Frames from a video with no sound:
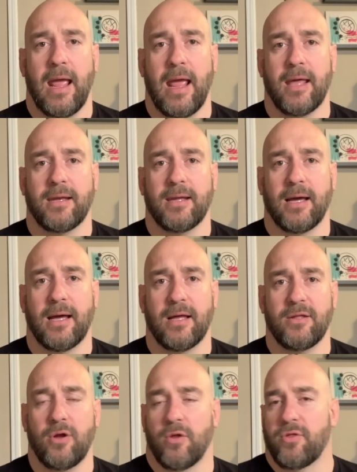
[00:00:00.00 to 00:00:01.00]
and
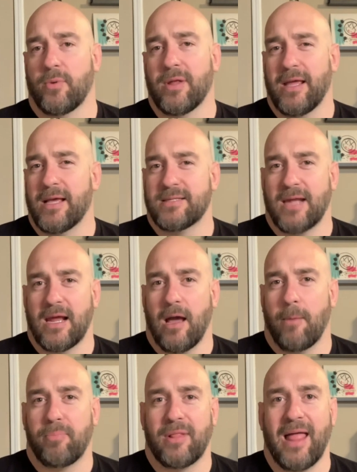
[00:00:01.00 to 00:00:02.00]
uh, you know there really isn't
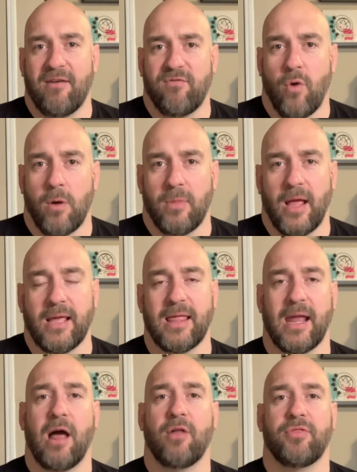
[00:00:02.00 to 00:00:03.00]
a, a platform like
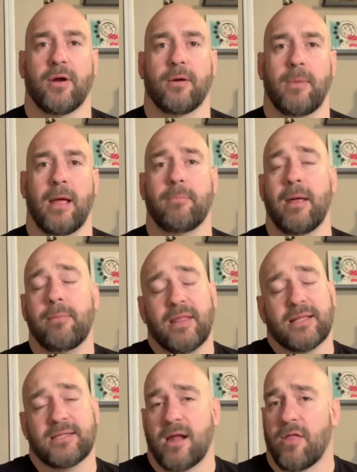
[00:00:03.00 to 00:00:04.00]
that out there, and maybe
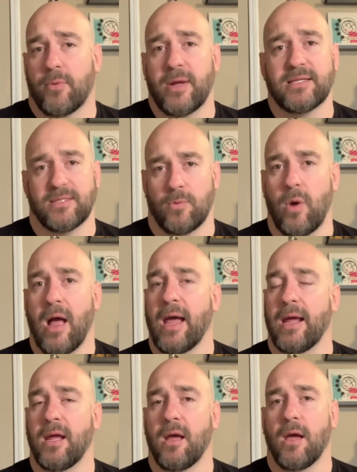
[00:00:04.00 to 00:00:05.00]
that's another reason
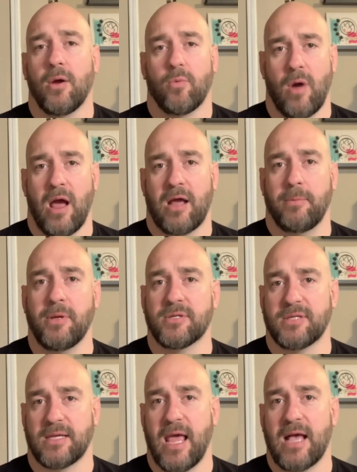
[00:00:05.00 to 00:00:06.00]
why rock
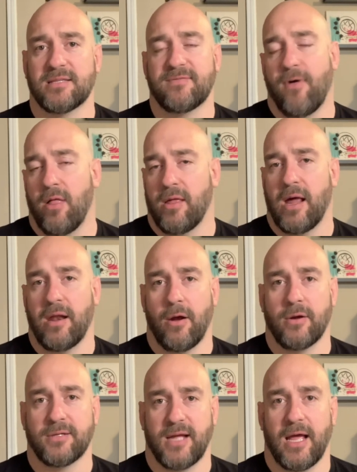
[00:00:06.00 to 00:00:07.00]
music has fallen on
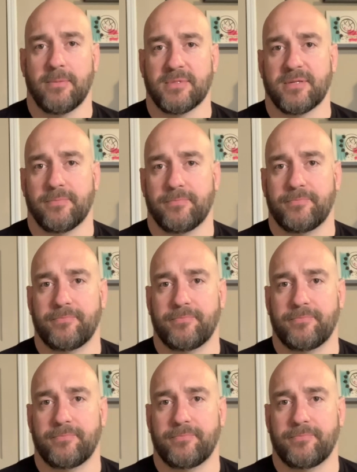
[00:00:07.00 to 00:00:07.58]
hard times.